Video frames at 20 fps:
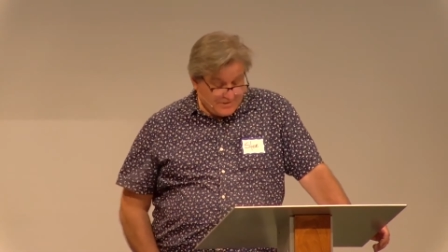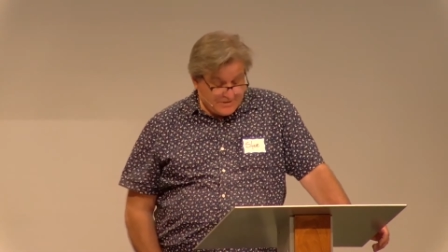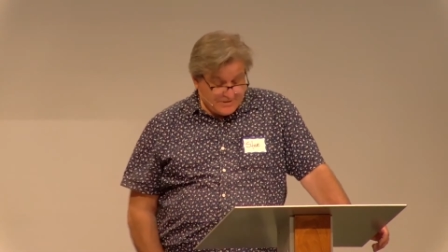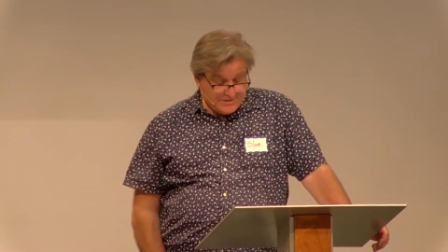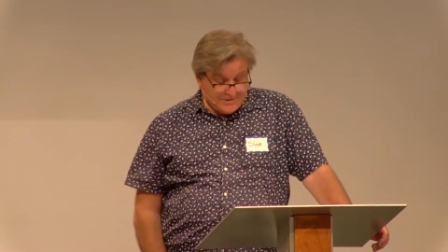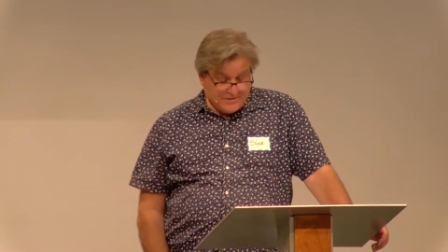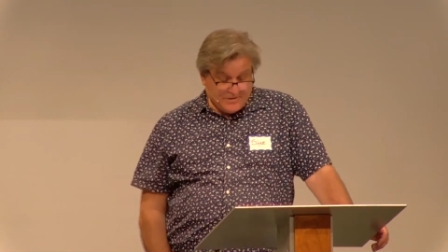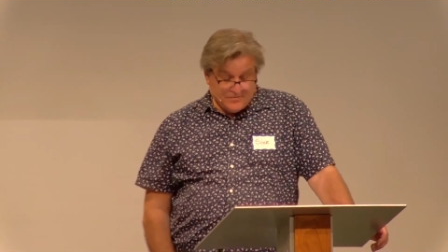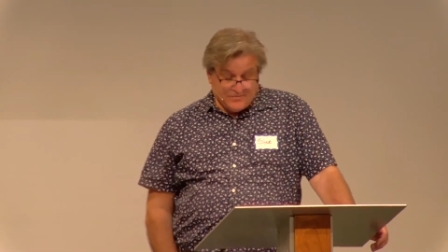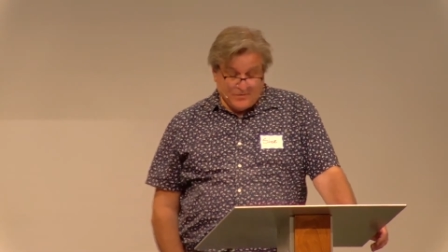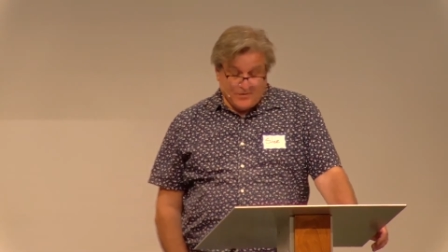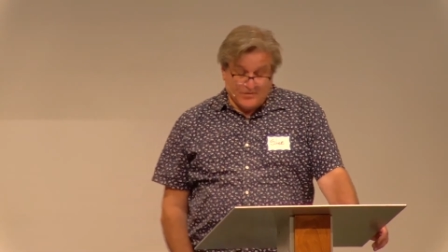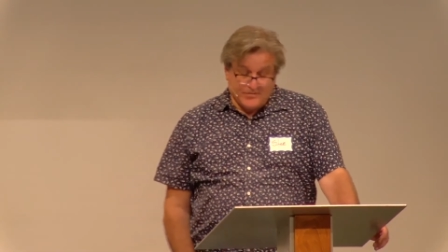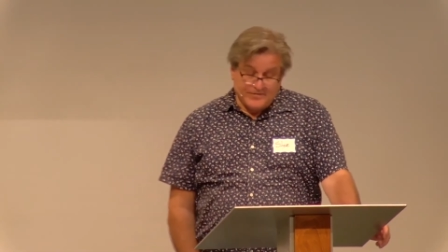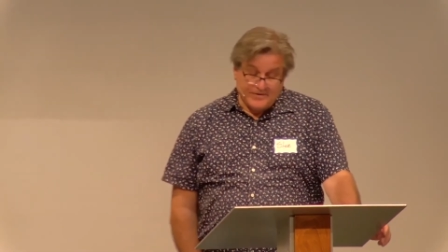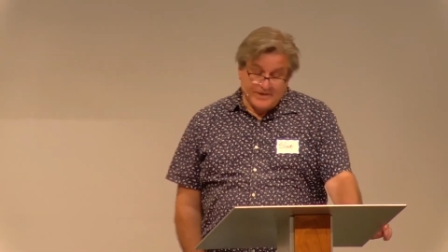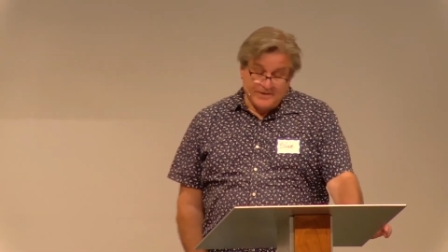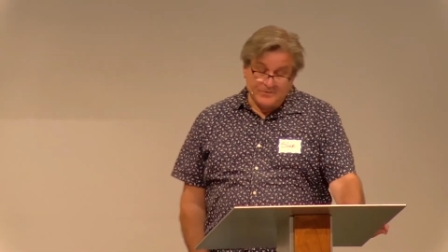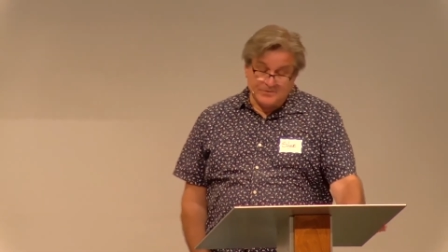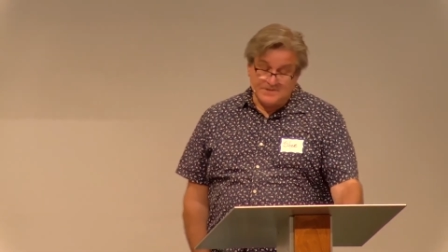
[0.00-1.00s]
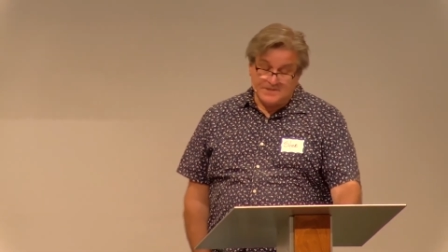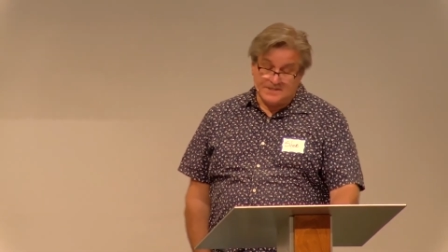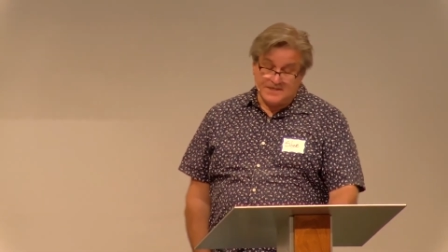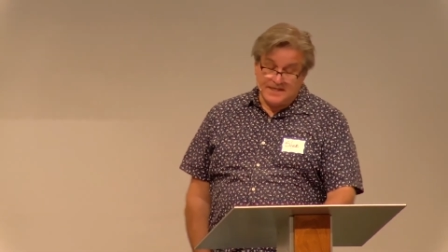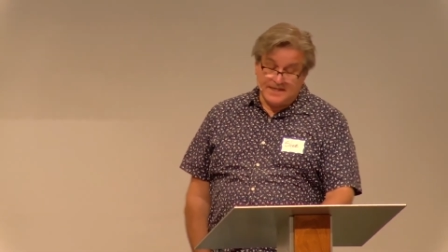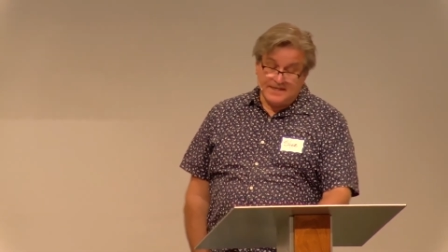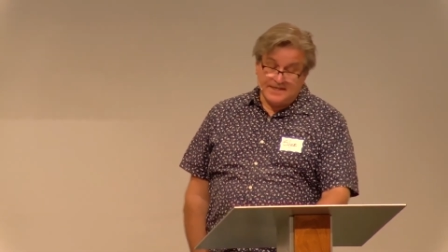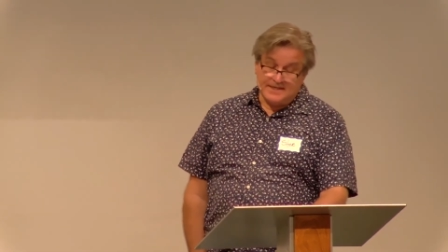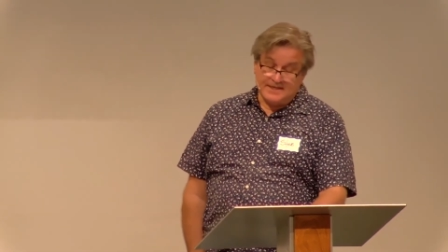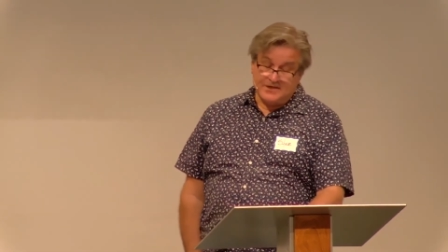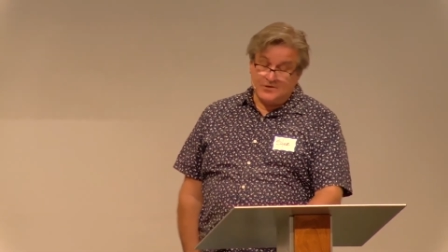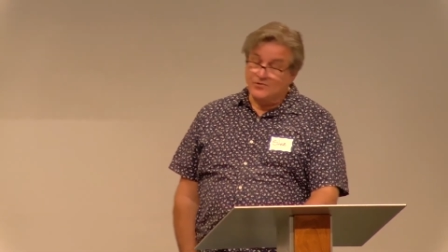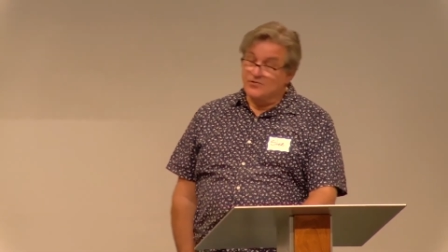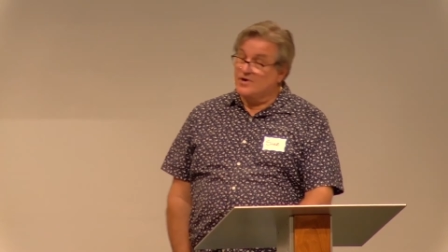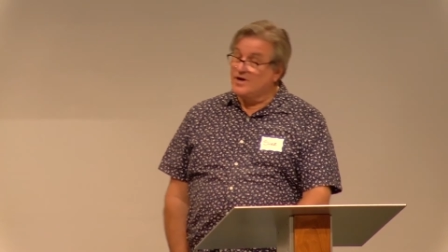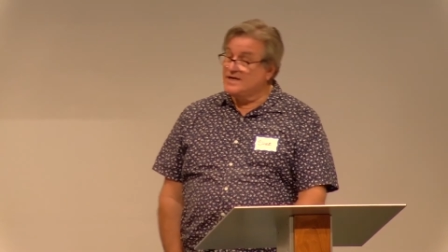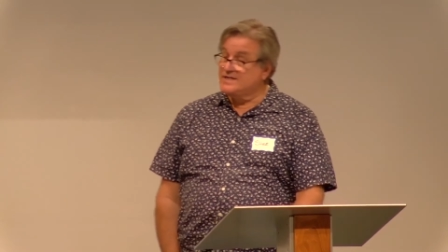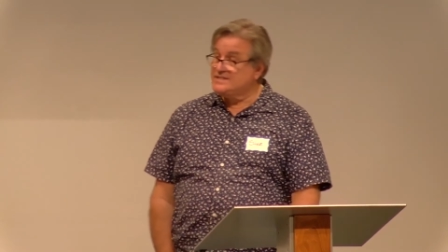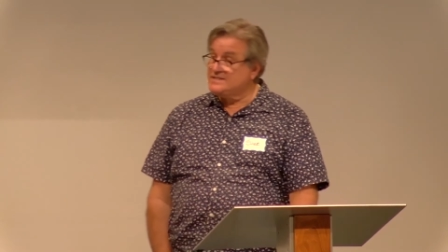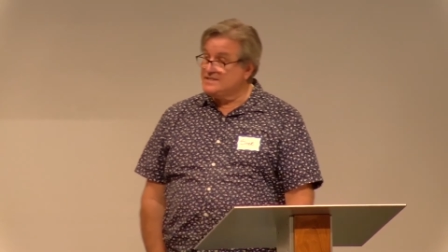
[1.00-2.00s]
this Therefore, if anyone is in
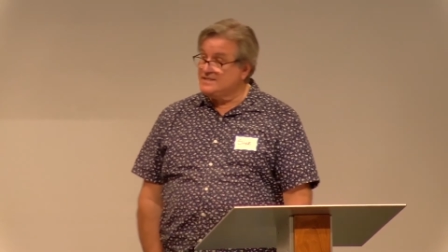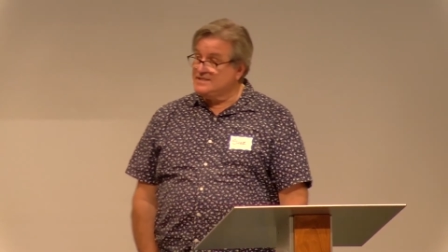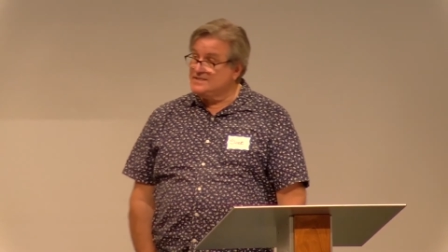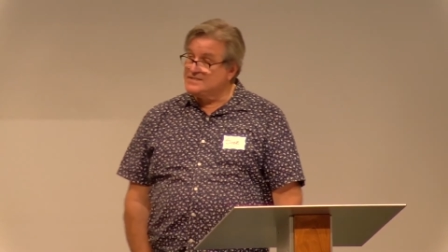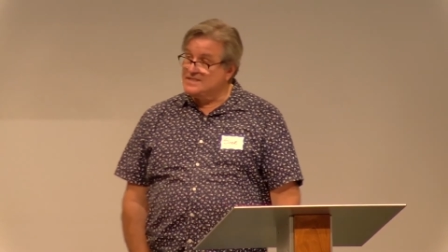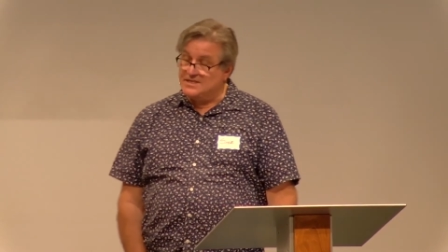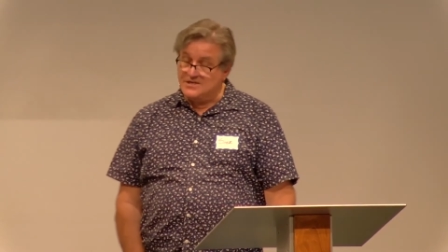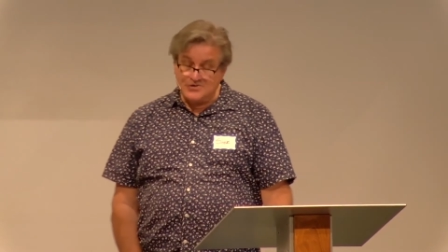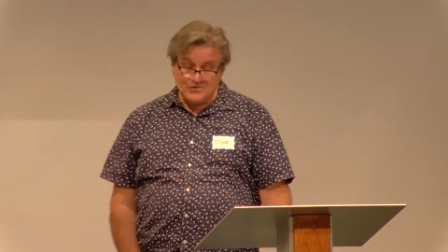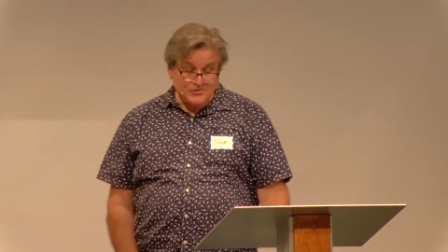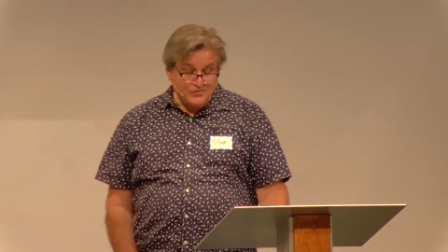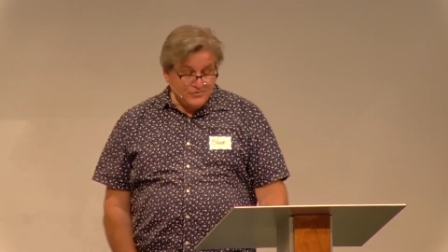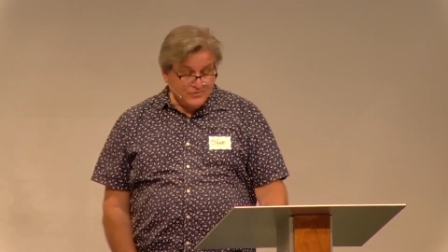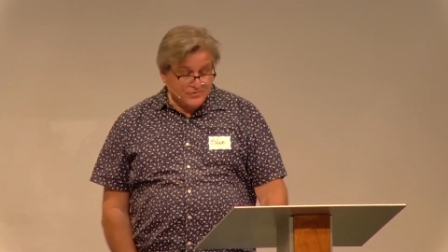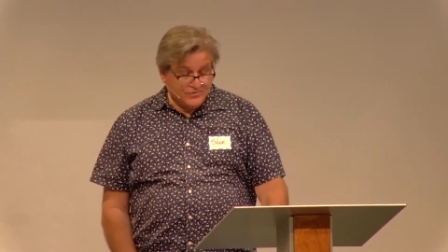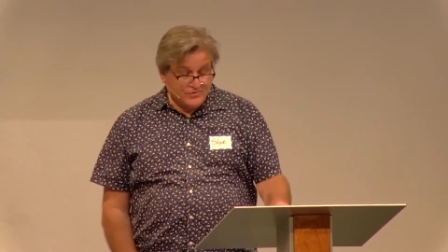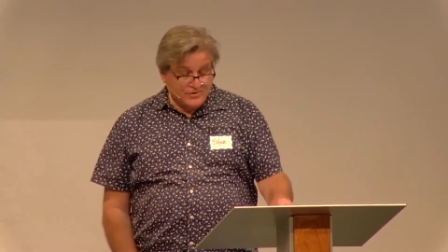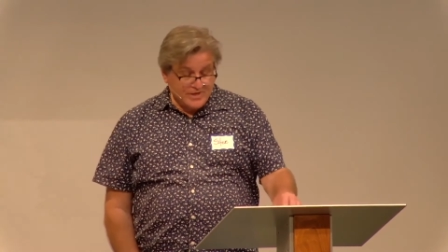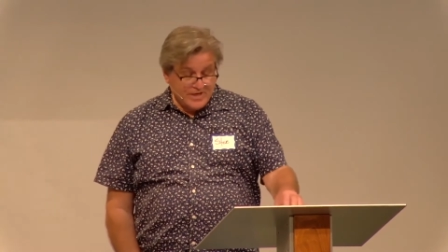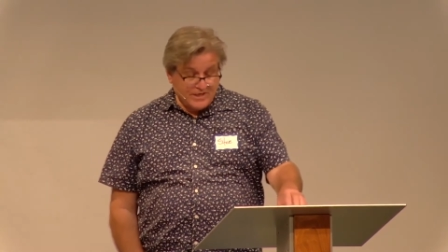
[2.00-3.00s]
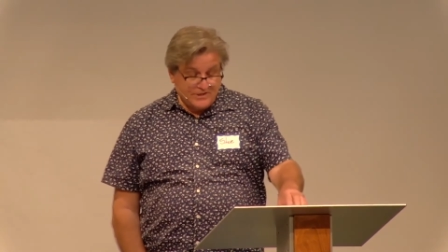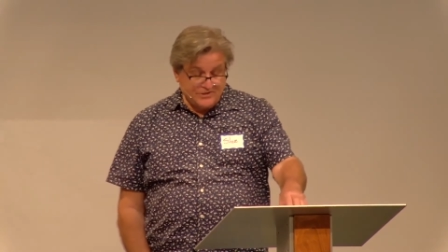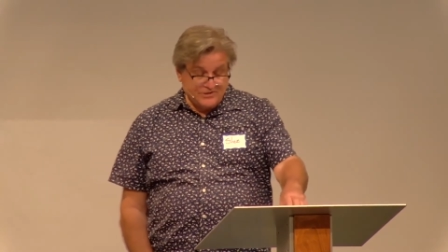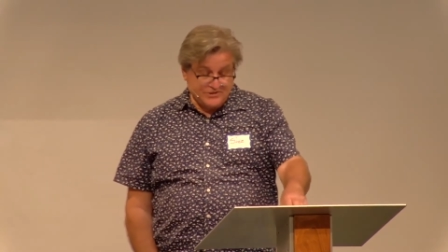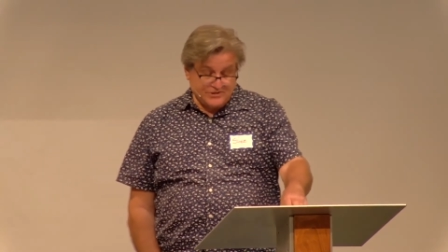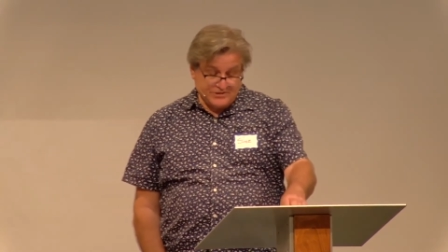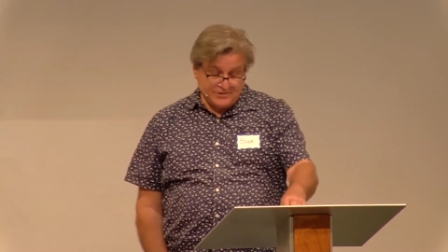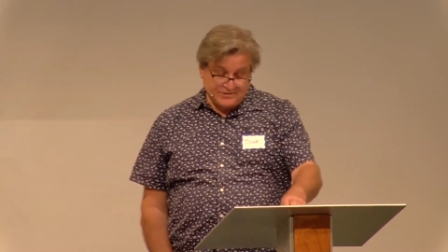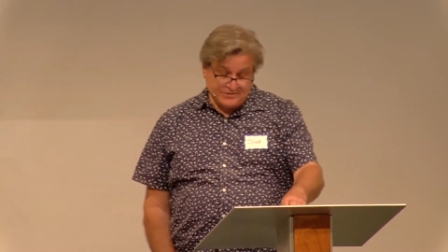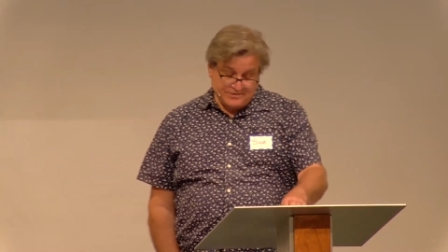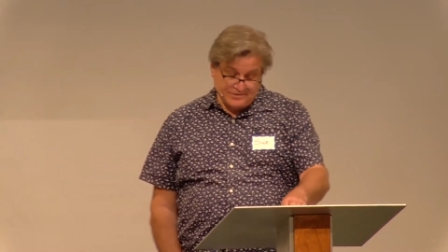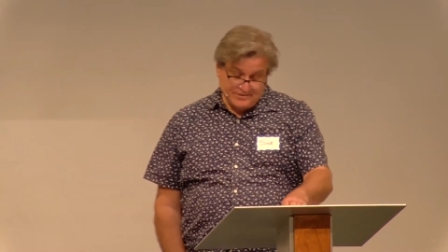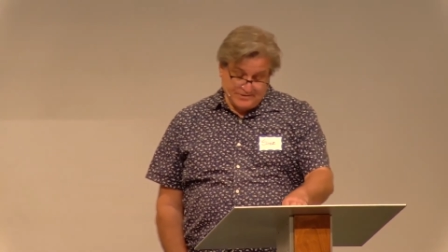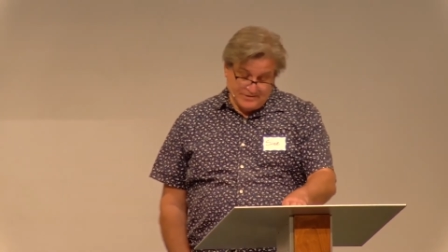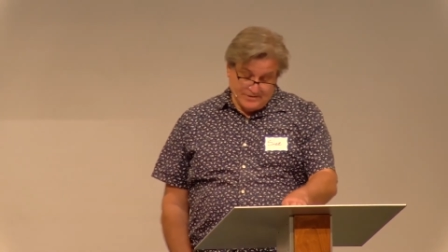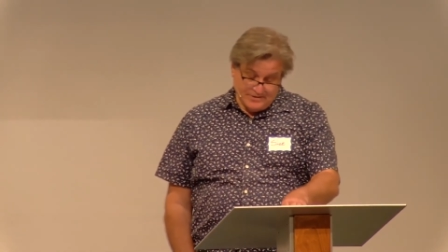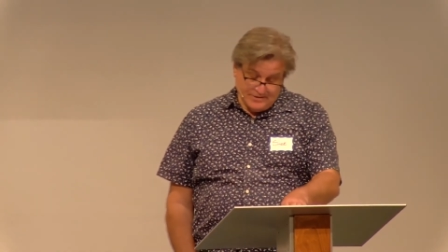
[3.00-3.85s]
Christ, he is a new creation.